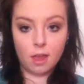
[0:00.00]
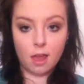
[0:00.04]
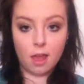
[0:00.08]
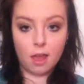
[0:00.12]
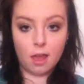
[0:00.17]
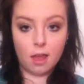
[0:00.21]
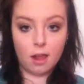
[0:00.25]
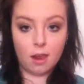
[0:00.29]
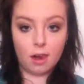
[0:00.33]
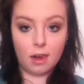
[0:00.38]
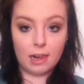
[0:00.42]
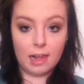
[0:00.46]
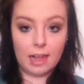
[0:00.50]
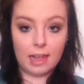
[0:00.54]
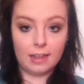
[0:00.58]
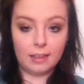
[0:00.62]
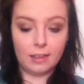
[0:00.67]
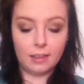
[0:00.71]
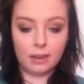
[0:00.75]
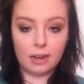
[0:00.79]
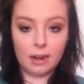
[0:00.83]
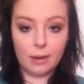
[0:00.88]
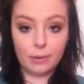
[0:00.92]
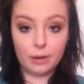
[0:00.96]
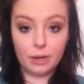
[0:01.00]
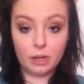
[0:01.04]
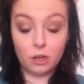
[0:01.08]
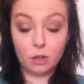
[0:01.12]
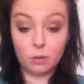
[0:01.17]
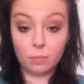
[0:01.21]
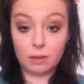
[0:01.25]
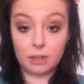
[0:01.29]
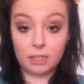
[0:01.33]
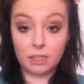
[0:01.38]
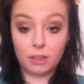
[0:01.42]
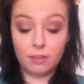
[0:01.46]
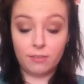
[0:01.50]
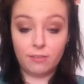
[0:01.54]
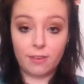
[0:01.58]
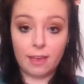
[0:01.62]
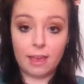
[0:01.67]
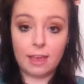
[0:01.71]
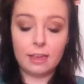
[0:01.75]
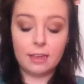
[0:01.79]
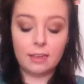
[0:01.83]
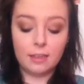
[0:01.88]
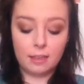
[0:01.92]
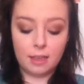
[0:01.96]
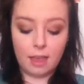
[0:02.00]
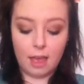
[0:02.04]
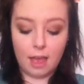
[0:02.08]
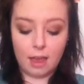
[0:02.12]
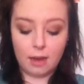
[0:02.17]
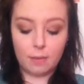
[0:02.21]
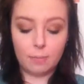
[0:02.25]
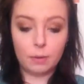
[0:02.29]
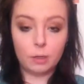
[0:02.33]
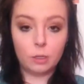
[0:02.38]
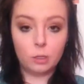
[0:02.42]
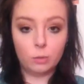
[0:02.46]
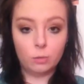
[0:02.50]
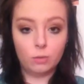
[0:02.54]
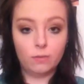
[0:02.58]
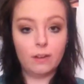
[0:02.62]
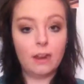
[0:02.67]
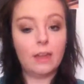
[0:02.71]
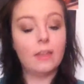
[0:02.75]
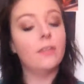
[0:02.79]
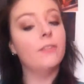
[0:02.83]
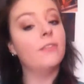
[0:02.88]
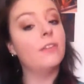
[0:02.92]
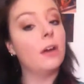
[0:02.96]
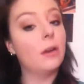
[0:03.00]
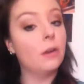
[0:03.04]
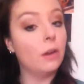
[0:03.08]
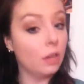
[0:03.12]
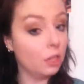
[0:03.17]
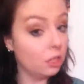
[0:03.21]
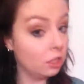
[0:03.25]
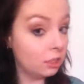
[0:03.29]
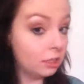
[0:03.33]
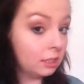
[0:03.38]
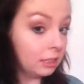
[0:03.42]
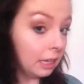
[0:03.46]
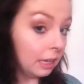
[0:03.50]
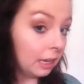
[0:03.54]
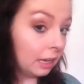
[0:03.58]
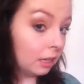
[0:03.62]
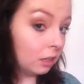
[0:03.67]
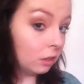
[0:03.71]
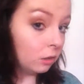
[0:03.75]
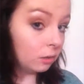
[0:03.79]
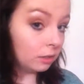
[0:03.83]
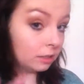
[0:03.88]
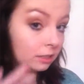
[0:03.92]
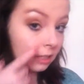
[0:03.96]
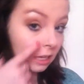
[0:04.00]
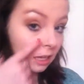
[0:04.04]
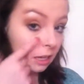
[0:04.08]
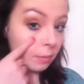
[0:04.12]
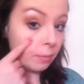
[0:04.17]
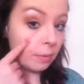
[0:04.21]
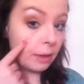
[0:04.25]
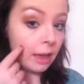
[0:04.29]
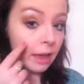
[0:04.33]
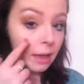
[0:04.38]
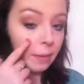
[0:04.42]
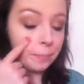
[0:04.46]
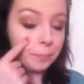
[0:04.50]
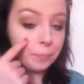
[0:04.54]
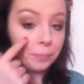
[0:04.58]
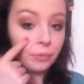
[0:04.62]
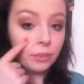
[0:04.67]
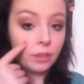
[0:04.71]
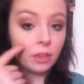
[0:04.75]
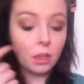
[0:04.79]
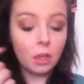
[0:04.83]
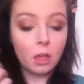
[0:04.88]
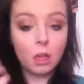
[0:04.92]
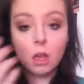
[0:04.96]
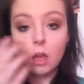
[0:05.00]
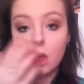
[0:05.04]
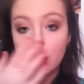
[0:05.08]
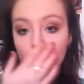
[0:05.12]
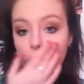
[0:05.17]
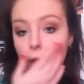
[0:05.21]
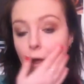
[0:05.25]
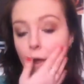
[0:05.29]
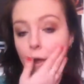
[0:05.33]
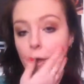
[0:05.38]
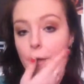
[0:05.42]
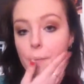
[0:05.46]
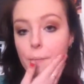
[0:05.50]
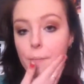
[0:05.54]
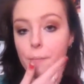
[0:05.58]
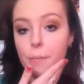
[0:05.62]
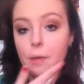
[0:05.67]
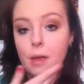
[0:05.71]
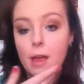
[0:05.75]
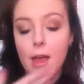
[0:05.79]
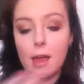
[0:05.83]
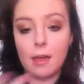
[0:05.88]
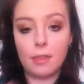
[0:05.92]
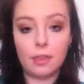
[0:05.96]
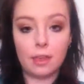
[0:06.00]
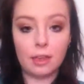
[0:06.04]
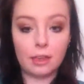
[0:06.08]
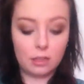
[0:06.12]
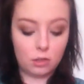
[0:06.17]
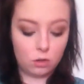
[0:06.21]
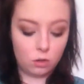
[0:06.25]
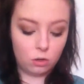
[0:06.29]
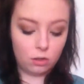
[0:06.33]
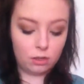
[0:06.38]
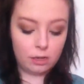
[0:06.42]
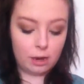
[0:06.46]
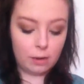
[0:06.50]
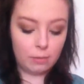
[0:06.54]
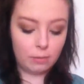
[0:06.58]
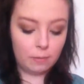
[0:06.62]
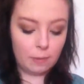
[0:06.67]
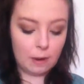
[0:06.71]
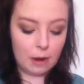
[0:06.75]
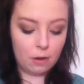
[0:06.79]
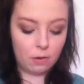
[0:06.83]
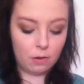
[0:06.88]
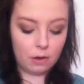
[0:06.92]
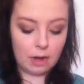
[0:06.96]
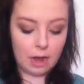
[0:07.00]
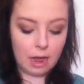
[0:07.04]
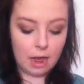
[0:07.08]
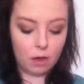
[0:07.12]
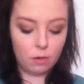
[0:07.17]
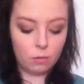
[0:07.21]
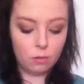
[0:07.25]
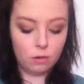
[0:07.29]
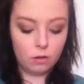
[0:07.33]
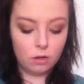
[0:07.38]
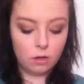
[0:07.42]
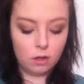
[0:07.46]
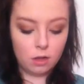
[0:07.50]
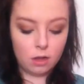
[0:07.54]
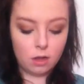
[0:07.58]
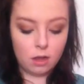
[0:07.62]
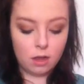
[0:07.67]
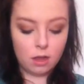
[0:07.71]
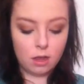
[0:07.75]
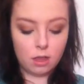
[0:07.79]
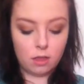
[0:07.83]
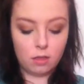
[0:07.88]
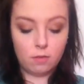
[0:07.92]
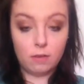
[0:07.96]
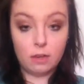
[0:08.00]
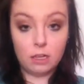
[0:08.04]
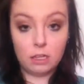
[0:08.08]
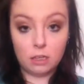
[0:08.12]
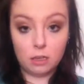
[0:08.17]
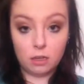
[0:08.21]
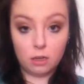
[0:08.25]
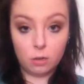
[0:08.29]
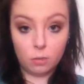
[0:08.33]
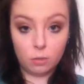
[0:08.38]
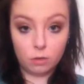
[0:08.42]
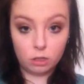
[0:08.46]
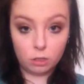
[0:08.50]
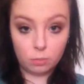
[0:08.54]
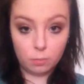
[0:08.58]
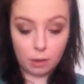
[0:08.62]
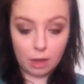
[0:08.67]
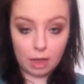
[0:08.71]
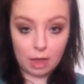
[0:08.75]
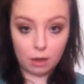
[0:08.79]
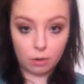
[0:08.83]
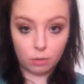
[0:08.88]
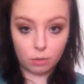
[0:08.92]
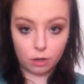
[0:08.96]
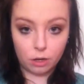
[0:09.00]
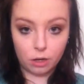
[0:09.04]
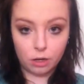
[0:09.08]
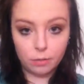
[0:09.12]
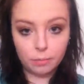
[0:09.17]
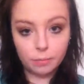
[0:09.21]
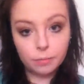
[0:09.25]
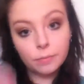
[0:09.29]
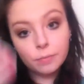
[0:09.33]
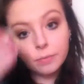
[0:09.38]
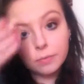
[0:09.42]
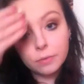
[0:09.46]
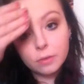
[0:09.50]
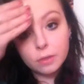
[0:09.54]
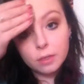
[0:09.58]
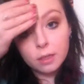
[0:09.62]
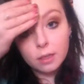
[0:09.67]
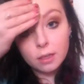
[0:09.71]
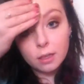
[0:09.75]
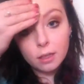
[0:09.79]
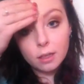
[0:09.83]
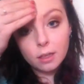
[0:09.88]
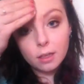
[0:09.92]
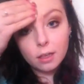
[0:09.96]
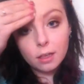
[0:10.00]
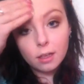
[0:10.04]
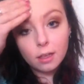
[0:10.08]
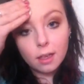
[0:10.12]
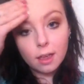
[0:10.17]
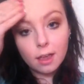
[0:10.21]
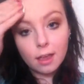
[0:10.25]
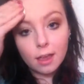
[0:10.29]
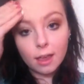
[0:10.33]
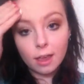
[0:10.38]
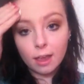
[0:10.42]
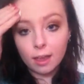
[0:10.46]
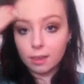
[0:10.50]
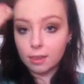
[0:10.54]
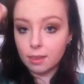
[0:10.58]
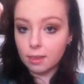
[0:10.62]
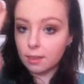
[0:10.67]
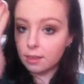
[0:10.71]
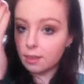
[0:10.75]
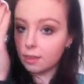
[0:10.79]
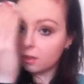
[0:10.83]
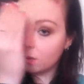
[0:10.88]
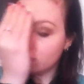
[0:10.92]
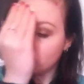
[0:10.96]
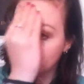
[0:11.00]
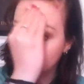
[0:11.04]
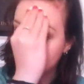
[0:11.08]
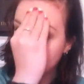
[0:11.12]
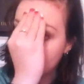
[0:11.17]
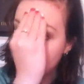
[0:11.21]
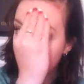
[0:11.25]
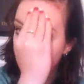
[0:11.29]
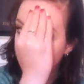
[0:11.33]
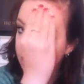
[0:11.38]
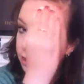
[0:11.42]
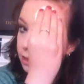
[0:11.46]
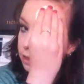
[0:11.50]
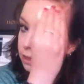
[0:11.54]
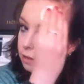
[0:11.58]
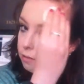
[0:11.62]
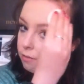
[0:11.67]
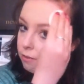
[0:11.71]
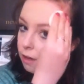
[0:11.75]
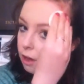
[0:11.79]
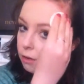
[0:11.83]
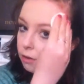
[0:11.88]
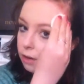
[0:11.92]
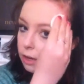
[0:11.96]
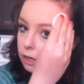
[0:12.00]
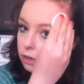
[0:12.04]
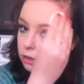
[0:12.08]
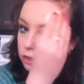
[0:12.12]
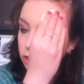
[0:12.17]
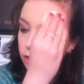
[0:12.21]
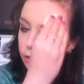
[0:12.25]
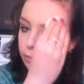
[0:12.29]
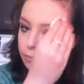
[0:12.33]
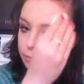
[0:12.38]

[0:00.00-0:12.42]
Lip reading: Okay, so now we can come back to the face, and because we've let the foundation sink into our skin a bit, I think it's a good time to powder now. And the reason you want to powder is this will set your foundation,